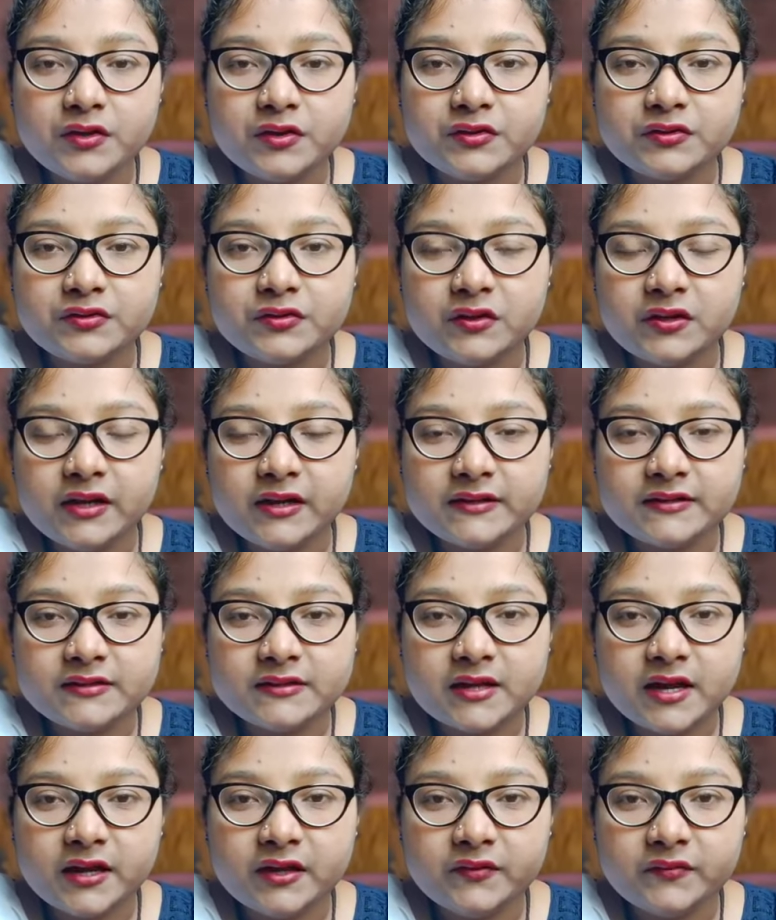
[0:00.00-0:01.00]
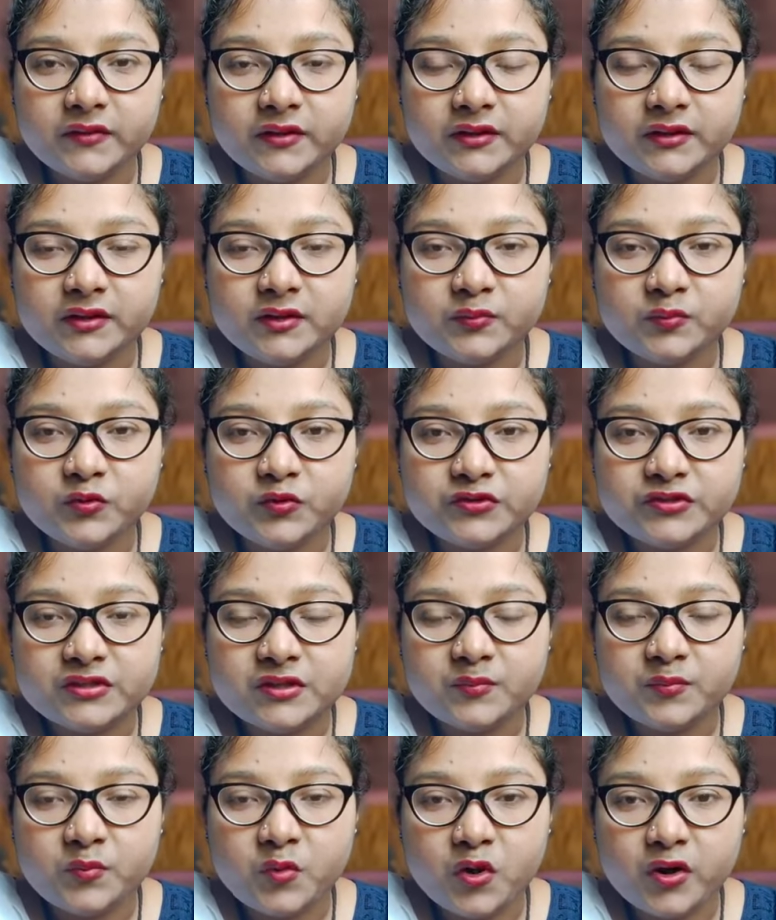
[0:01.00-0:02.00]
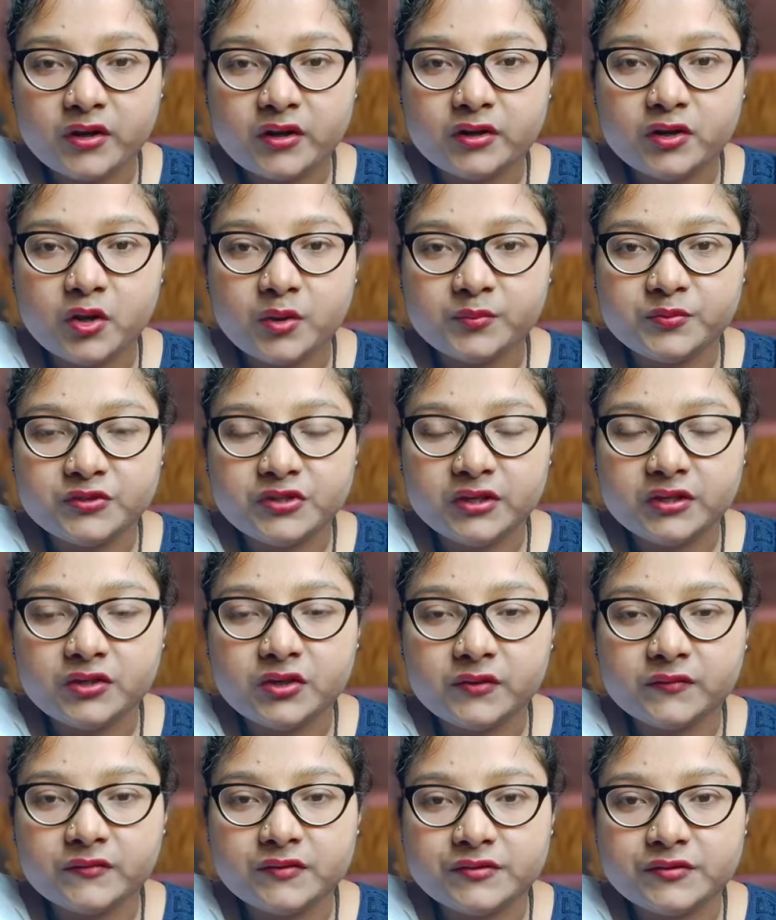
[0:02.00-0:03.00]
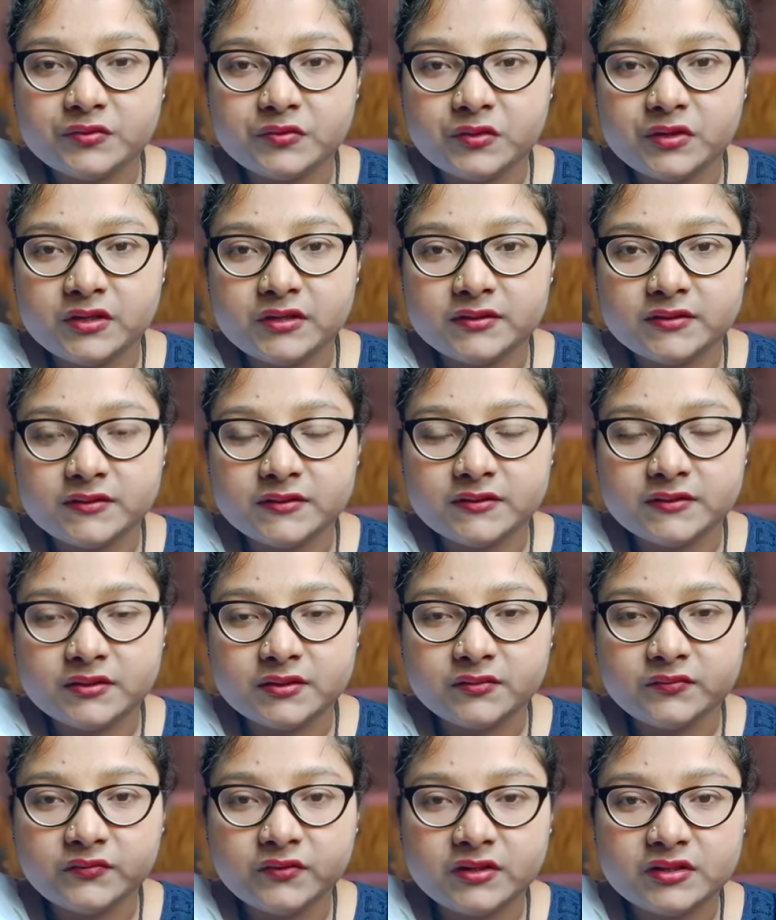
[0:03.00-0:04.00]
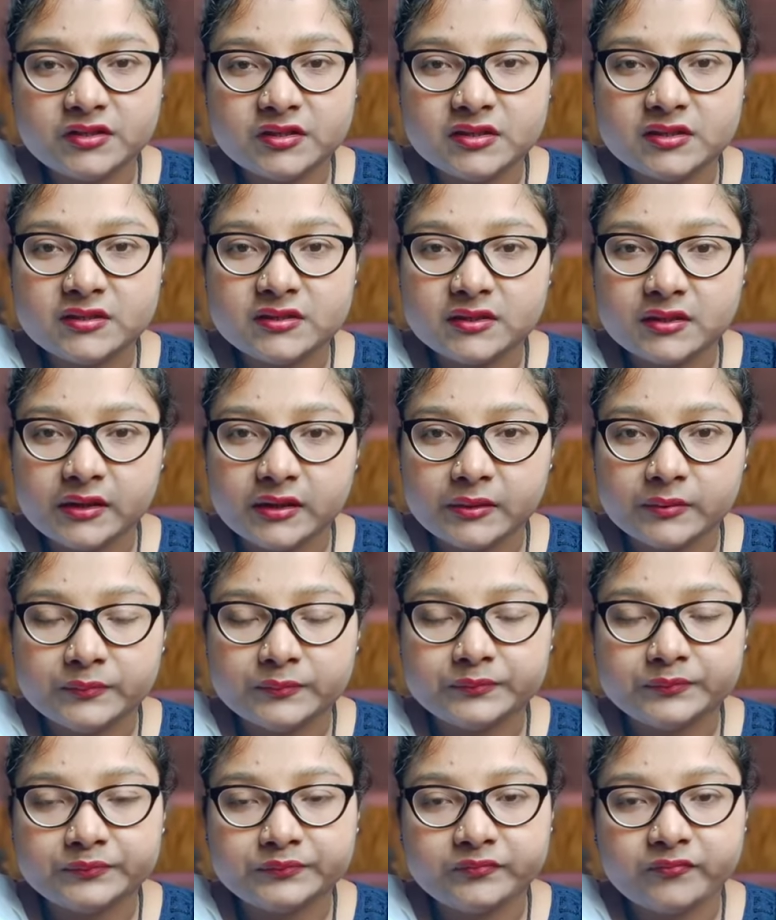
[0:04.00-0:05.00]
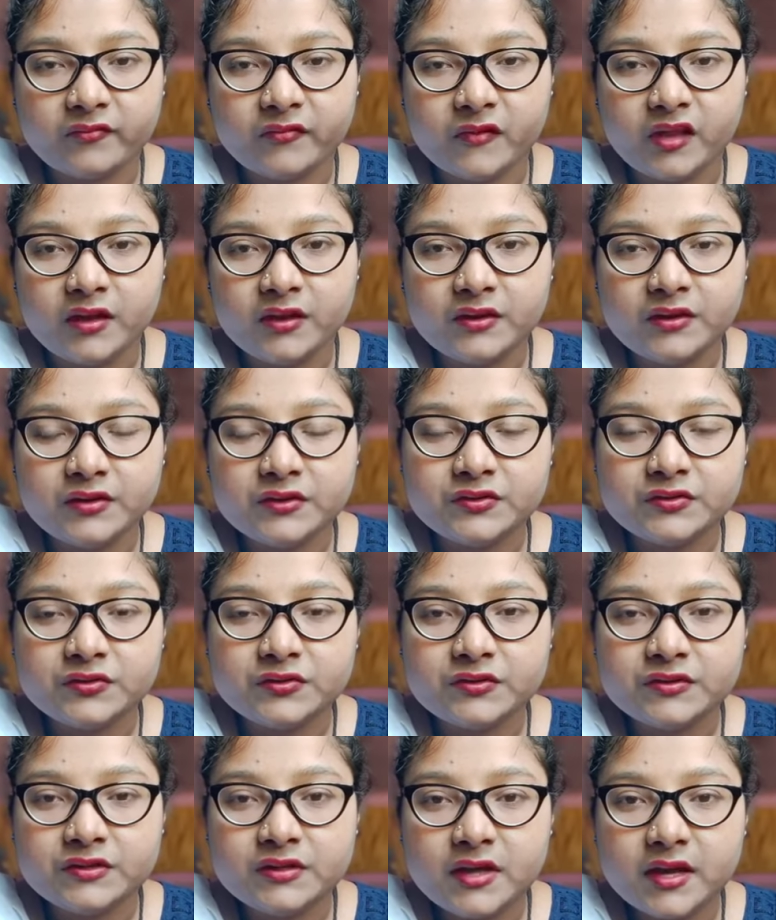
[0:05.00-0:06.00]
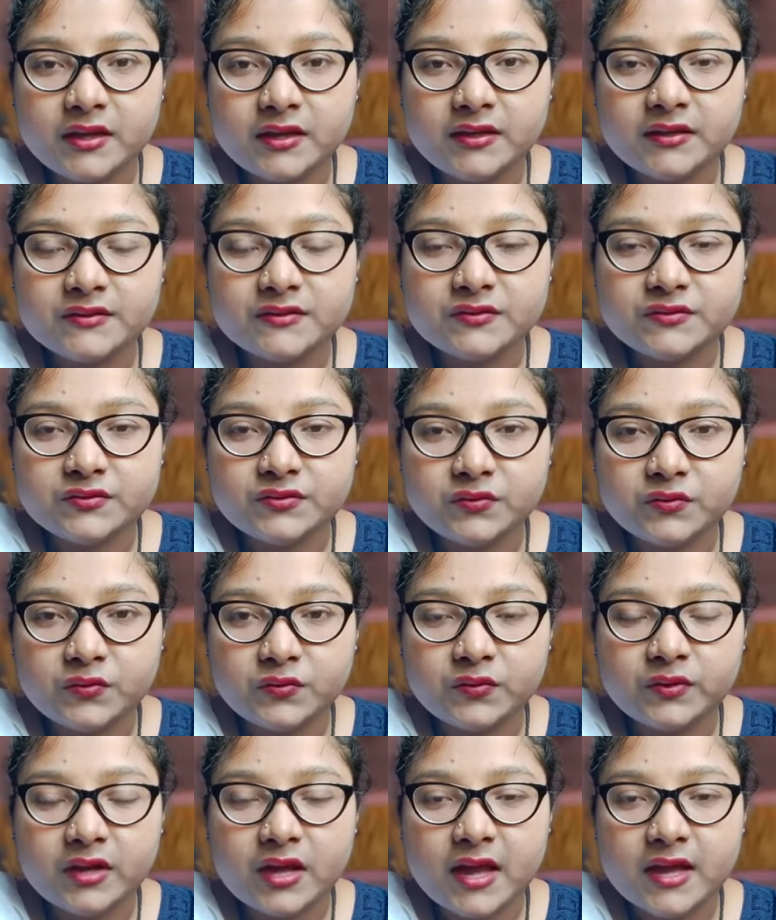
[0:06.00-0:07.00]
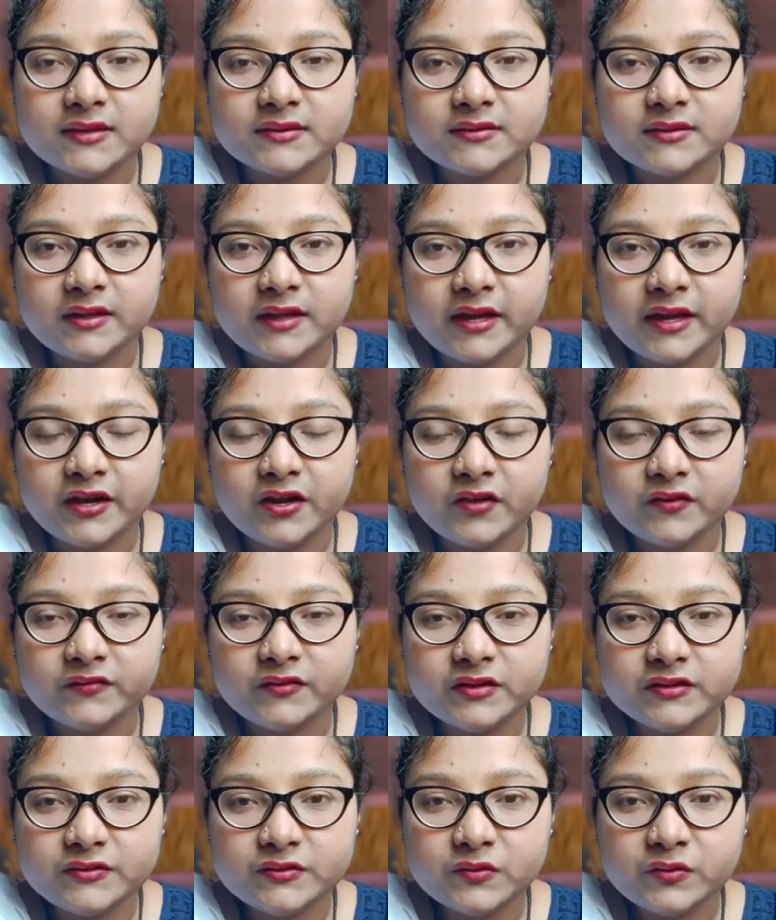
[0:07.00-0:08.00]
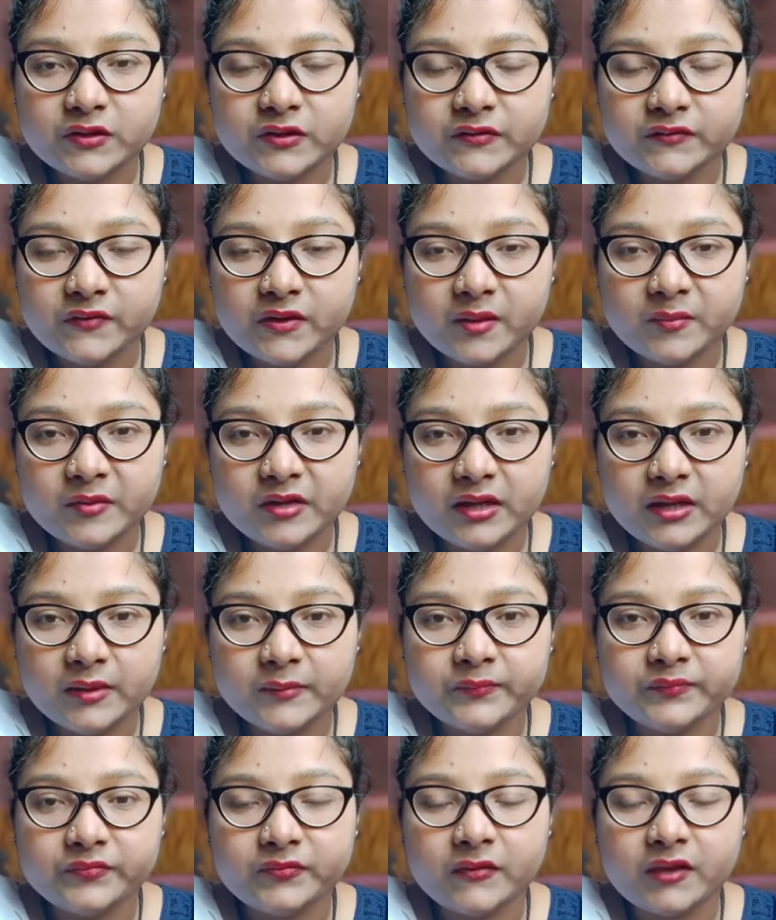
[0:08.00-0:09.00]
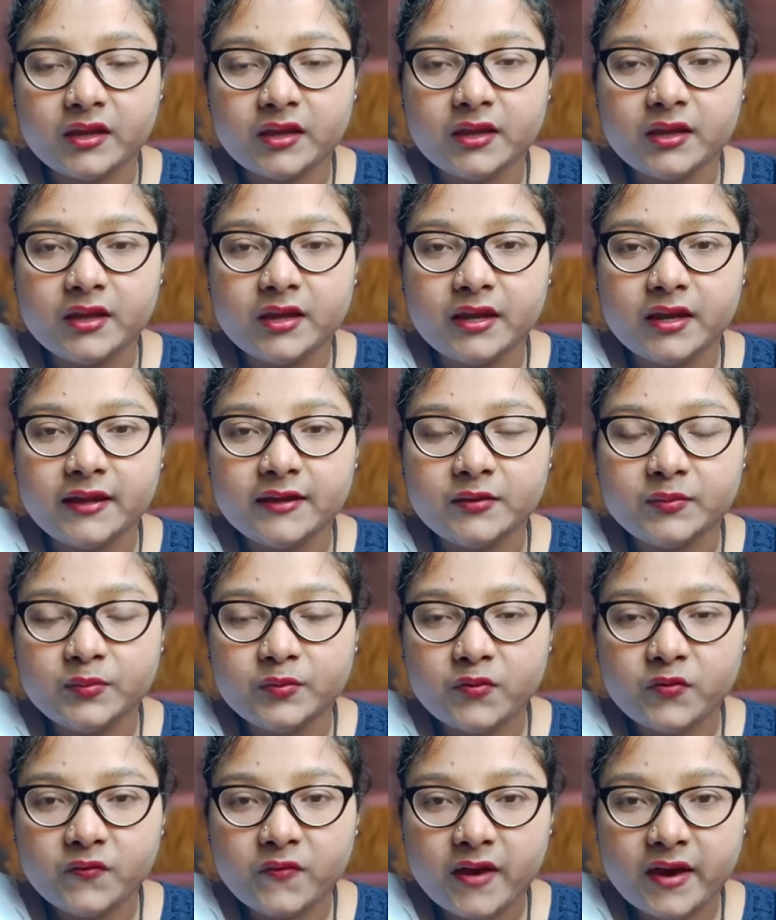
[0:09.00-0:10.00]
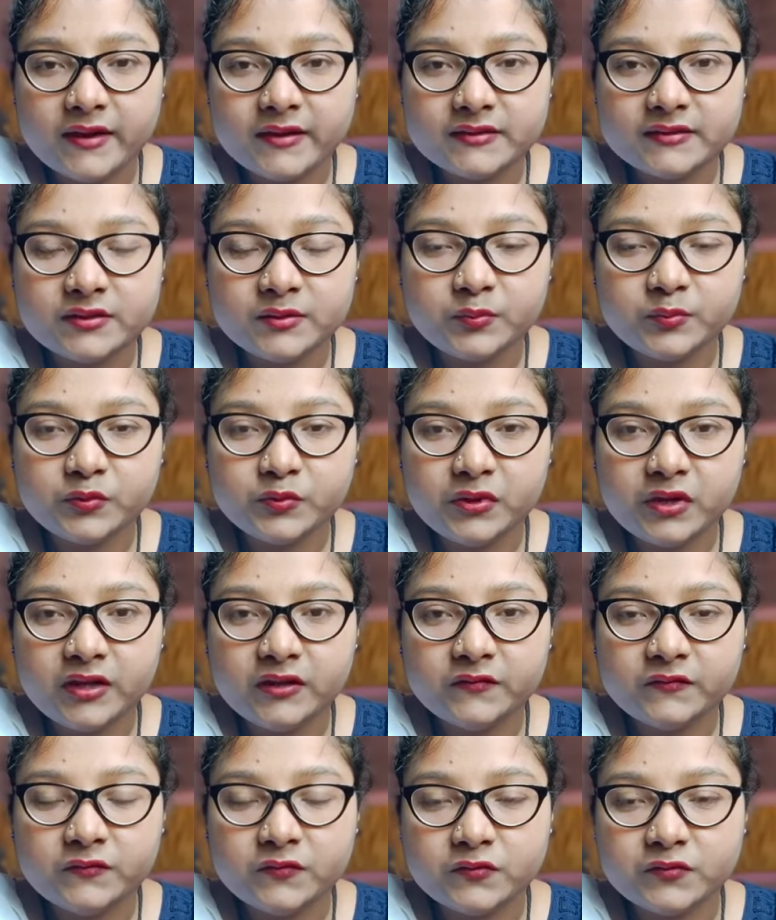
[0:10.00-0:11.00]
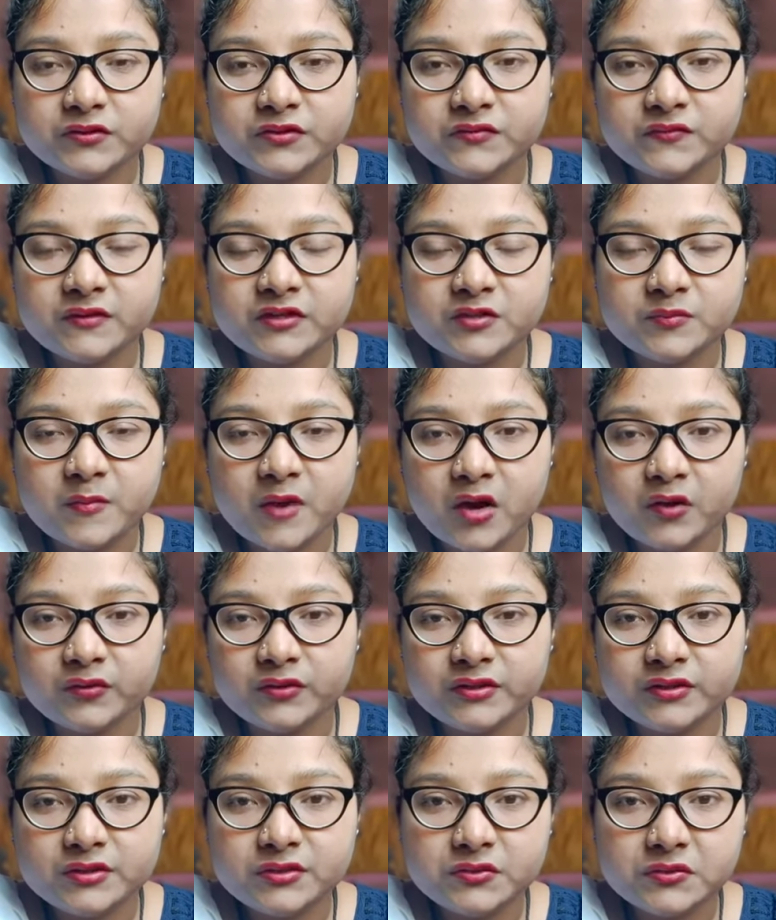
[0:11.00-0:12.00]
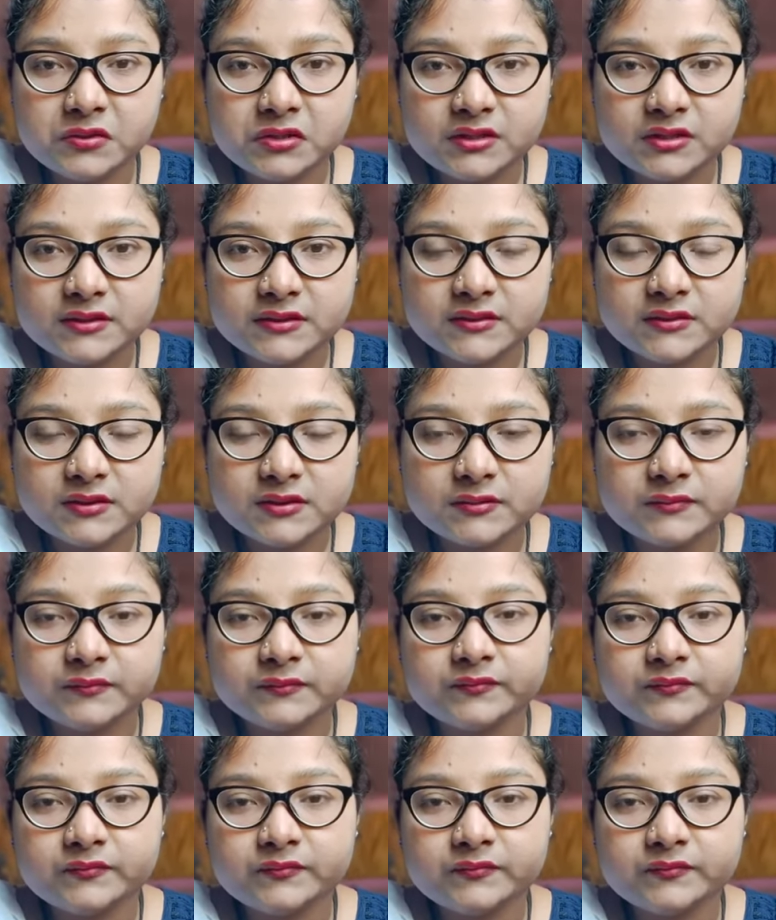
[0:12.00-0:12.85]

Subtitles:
So let's start with the most important object of the solar system, which is sun. So sun is known as the head of the solar family. It provides the pulling force which bound the solar system.